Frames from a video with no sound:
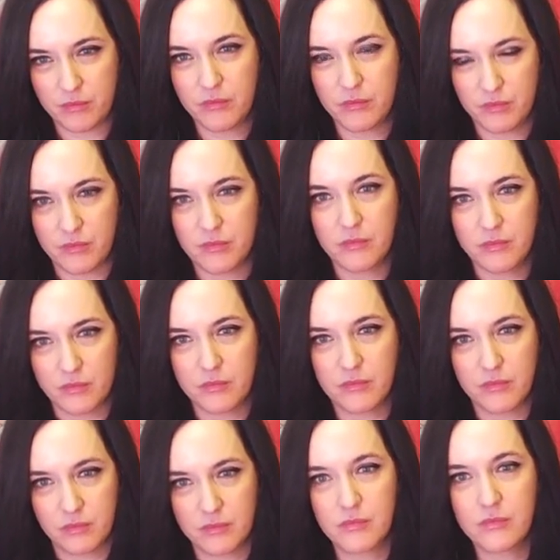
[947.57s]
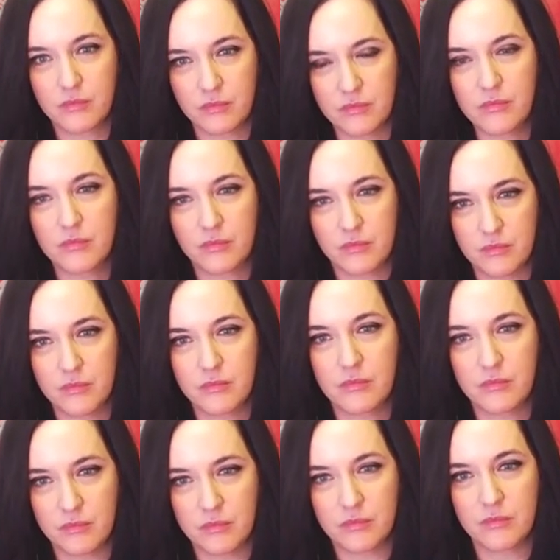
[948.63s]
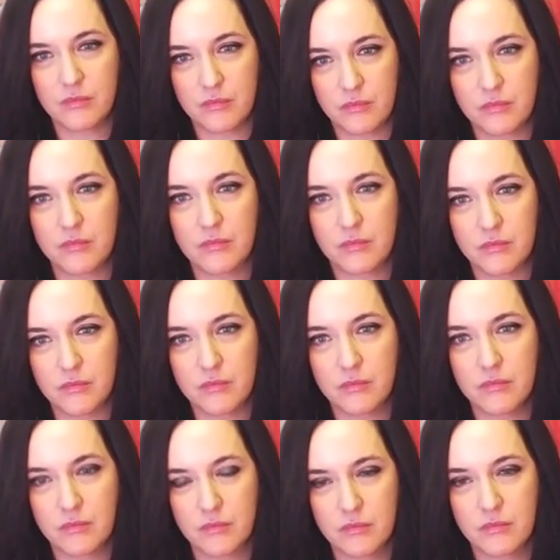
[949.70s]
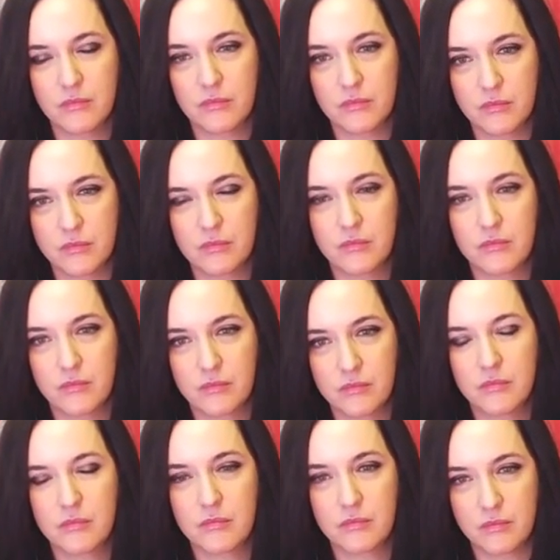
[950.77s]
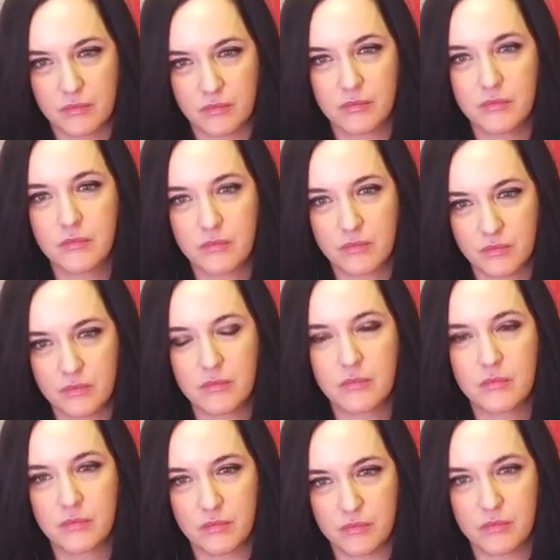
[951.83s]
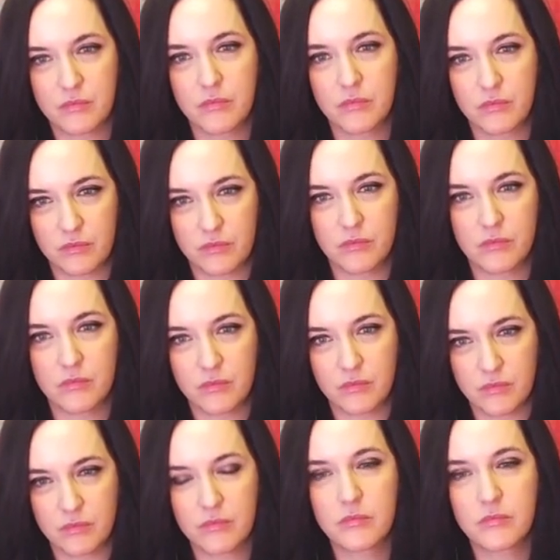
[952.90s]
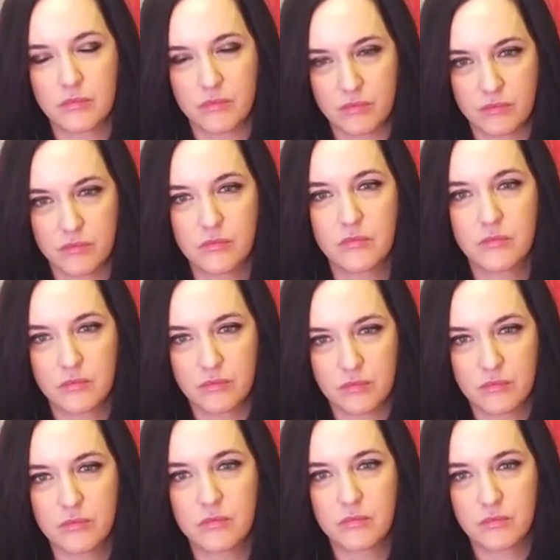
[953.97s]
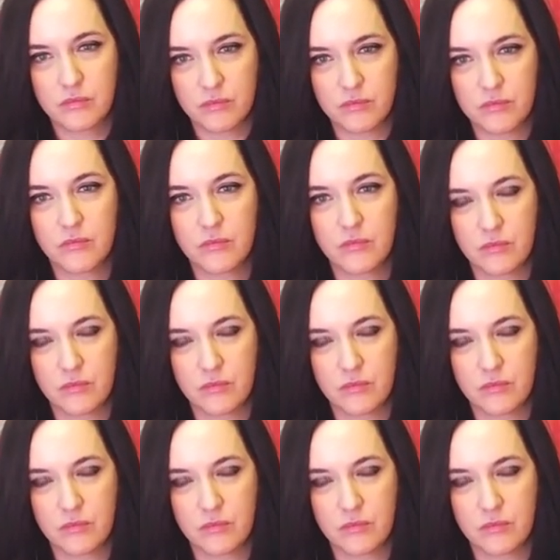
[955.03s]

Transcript: (not speaking)